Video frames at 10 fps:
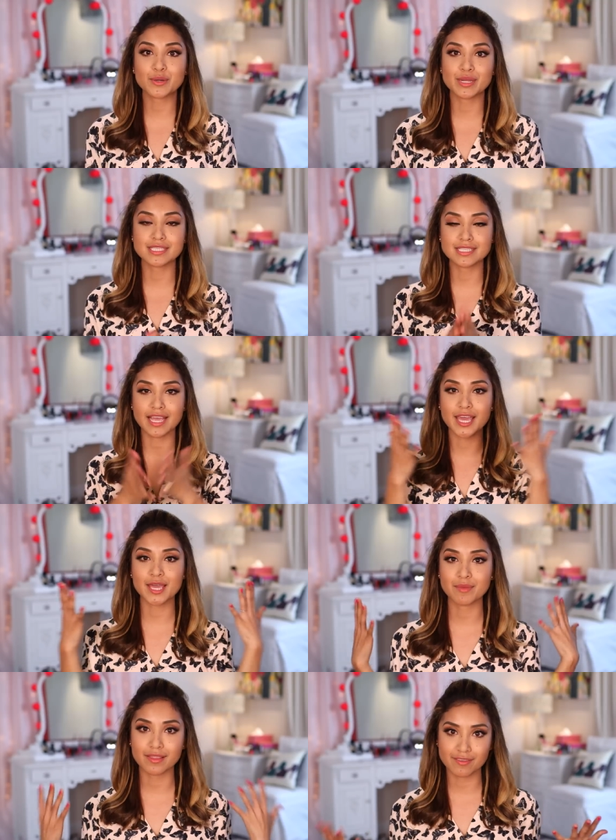we're going to
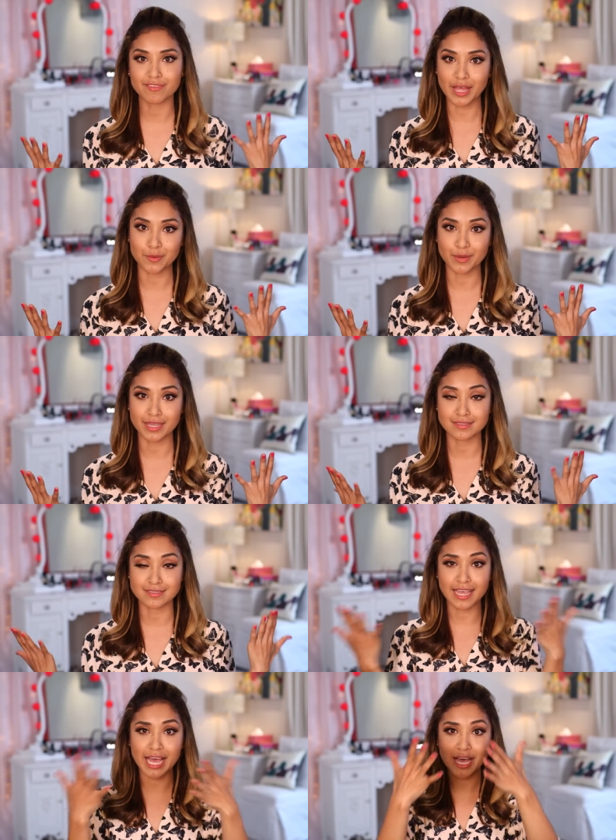tame the flyaways
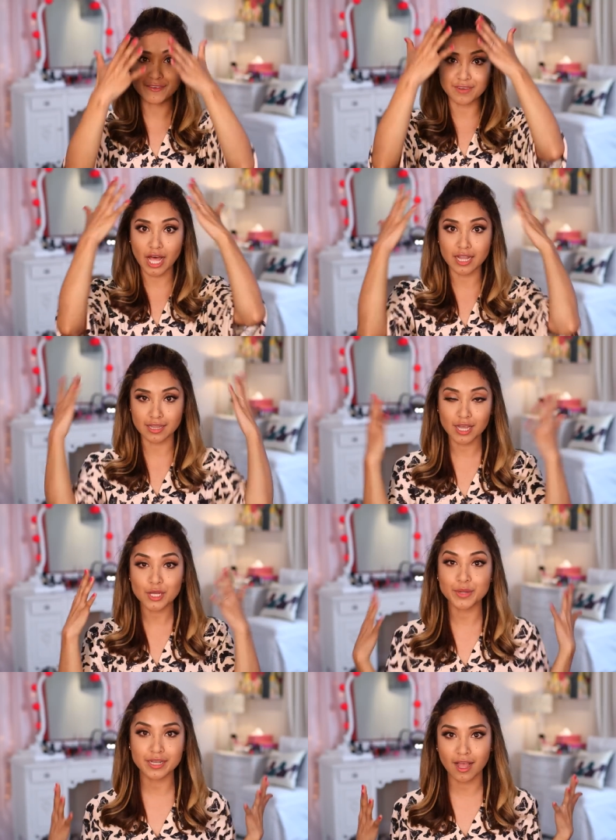because I have a
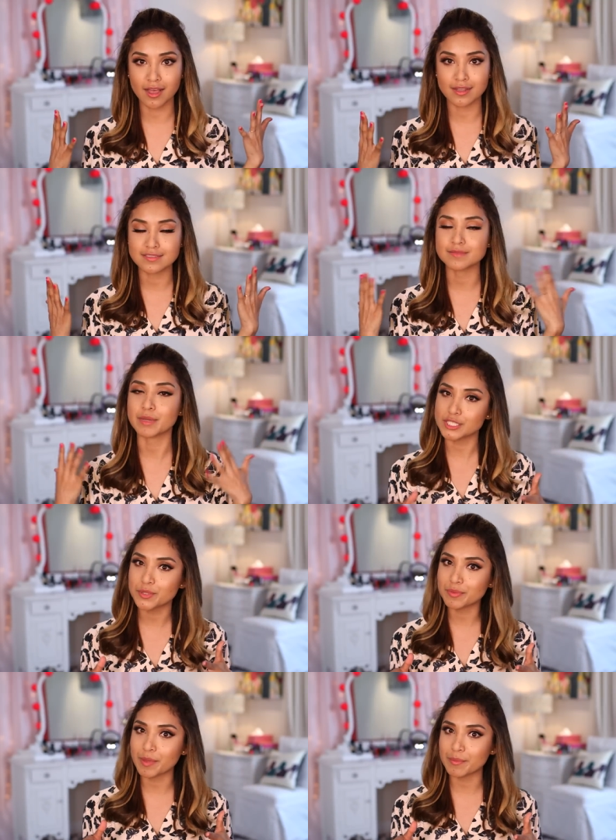lot going on,
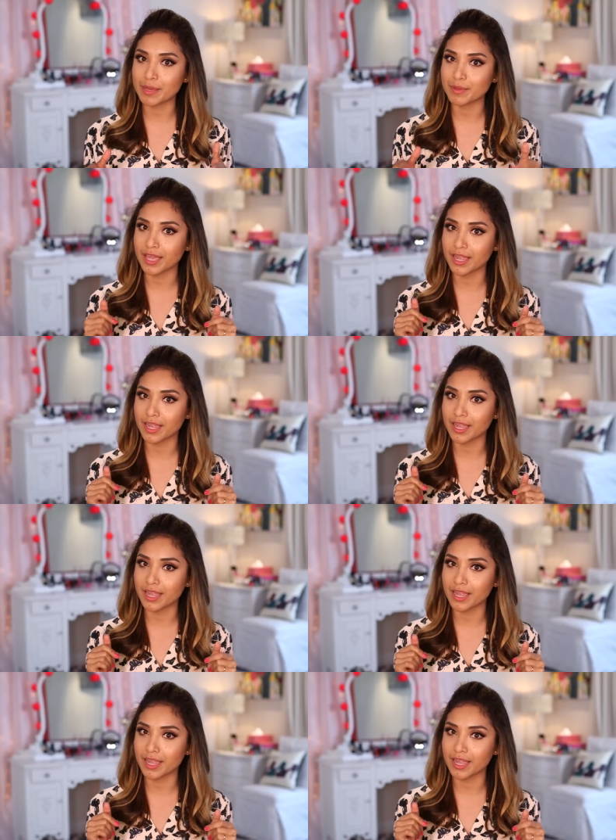especially with my baby